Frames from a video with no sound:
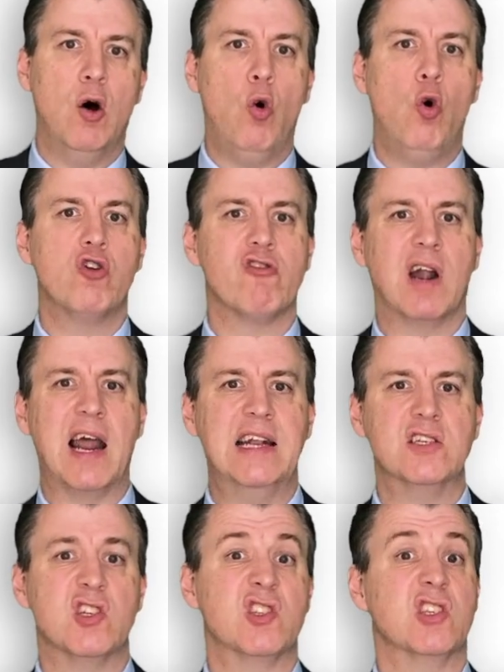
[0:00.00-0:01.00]
order a
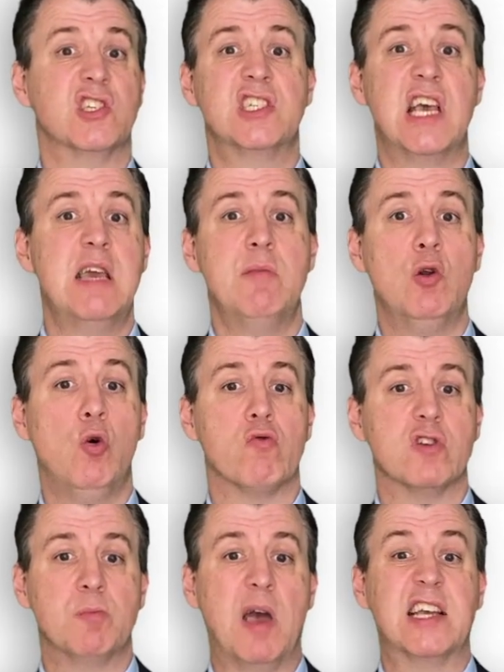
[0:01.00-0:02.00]
lens that's the same in all
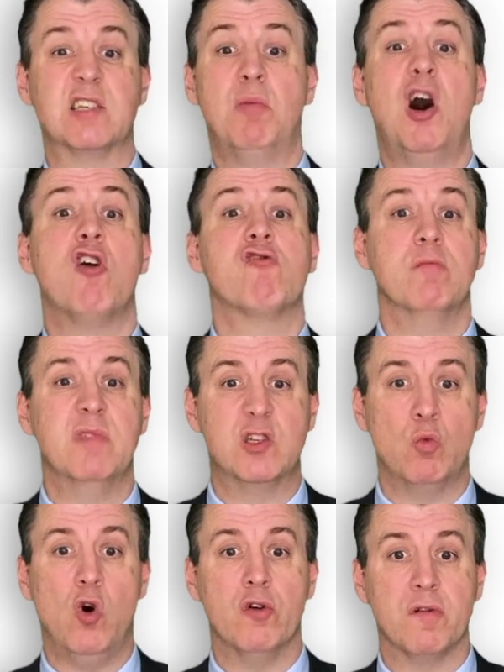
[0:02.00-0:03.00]
respects apart from
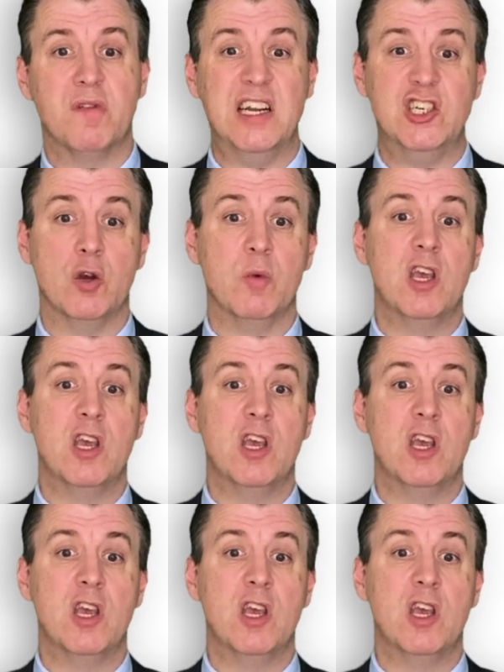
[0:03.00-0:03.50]
this one feature.